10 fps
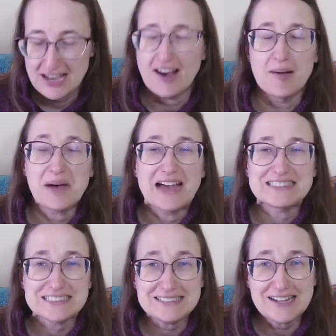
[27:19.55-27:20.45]
I
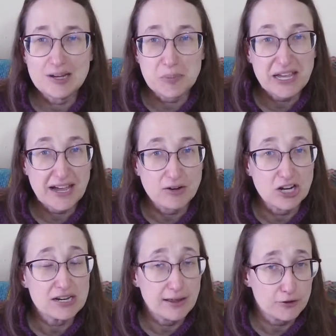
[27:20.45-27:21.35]
did not pick out
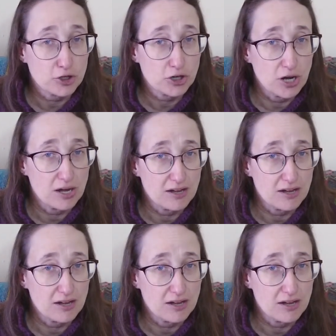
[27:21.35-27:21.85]
another